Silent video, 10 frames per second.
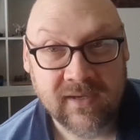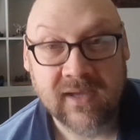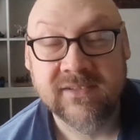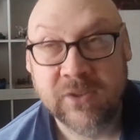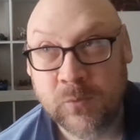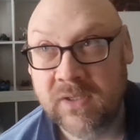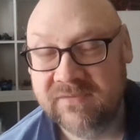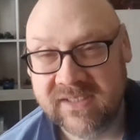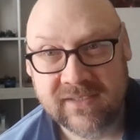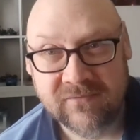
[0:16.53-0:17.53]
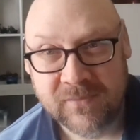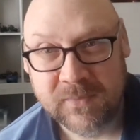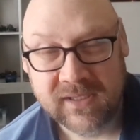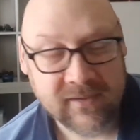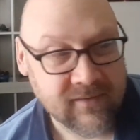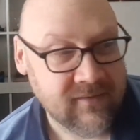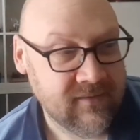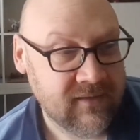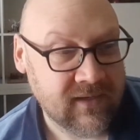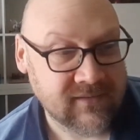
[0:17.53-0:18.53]
as you will have seen from the
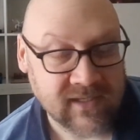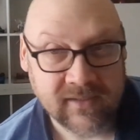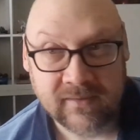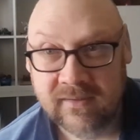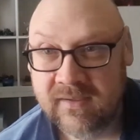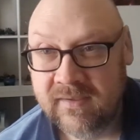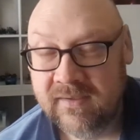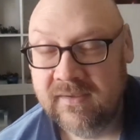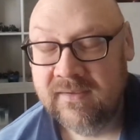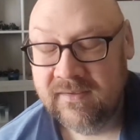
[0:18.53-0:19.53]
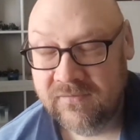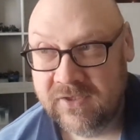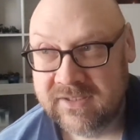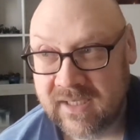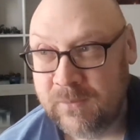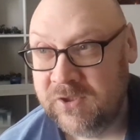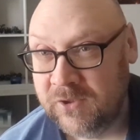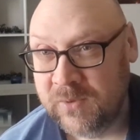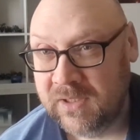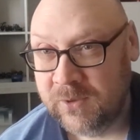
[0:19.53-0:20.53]
title. First time the
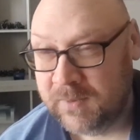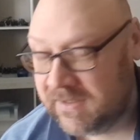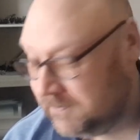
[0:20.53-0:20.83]
dogs went loopy,